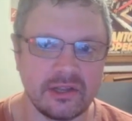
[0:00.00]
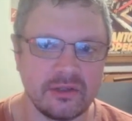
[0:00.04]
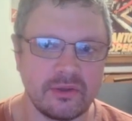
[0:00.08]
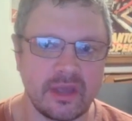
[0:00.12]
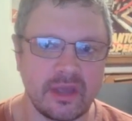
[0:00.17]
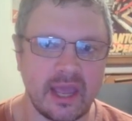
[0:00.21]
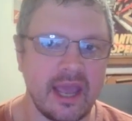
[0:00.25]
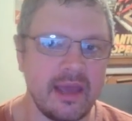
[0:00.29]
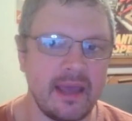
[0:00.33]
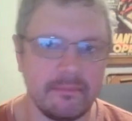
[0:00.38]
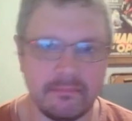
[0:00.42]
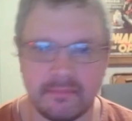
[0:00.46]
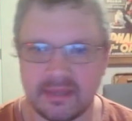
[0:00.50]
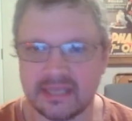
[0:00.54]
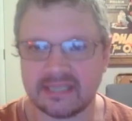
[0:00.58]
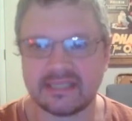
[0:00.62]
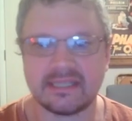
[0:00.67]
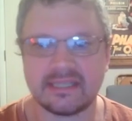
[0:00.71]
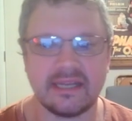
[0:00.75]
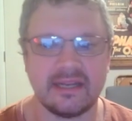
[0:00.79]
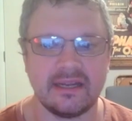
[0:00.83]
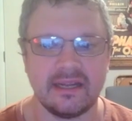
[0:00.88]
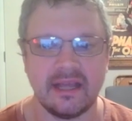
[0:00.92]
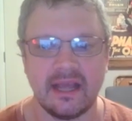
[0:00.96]
can't miss
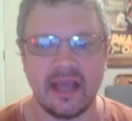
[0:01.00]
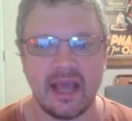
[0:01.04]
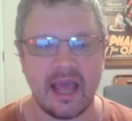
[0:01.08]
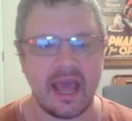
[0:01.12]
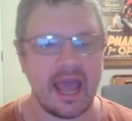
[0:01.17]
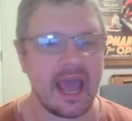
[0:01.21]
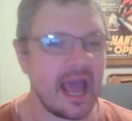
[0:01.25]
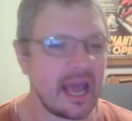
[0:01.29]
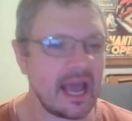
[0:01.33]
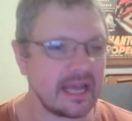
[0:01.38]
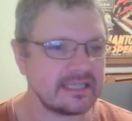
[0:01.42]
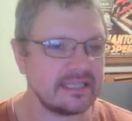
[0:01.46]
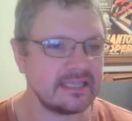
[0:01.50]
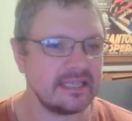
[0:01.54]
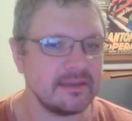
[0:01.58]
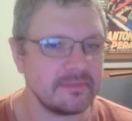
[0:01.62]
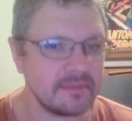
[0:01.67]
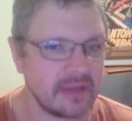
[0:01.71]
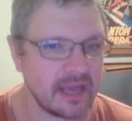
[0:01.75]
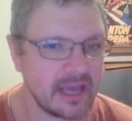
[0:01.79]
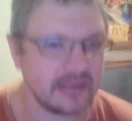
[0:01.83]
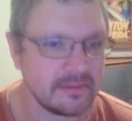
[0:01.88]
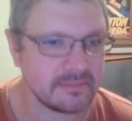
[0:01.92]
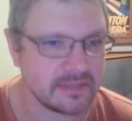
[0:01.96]
it.
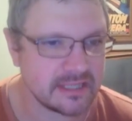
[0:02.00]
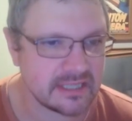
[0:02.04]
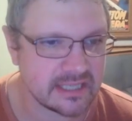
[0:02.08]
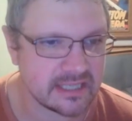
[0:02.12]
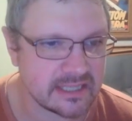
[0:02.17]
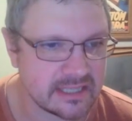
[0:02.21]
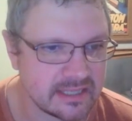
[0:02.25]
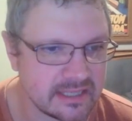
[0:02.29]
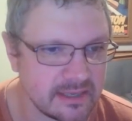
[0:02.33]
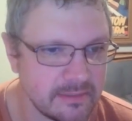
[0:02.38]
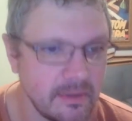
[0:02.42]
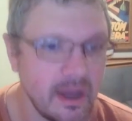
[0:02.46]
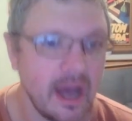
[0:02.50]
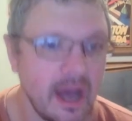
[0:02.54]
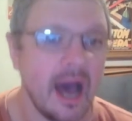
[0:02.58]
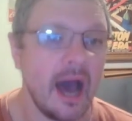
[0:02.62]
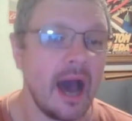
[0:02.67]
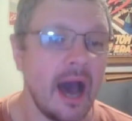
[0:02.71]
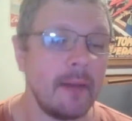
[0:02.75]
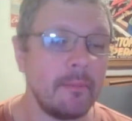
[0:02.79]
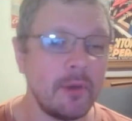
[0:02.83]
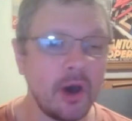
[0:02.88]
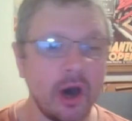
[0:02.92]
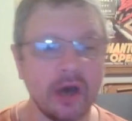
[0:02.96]
Axiom Games system.
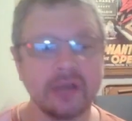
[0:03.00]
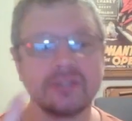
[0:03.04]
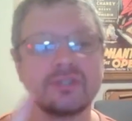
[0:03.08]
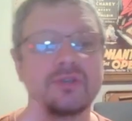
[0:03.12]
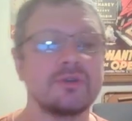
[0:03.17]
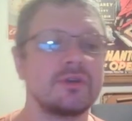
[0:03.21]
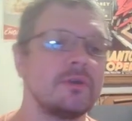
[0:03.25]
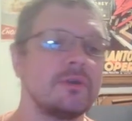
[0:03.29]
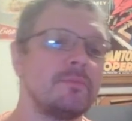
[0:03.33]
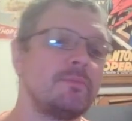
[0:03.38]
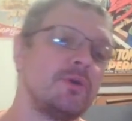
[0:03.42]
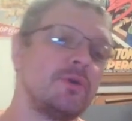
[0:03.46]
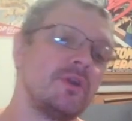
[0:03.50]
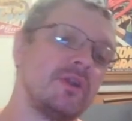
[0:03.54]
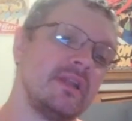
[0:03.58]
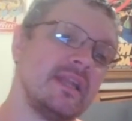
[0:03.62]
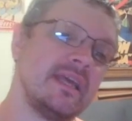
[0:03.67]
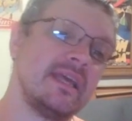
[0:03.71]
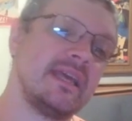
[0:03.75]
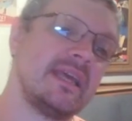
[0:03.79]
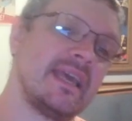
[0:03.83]
I'm also going to put a link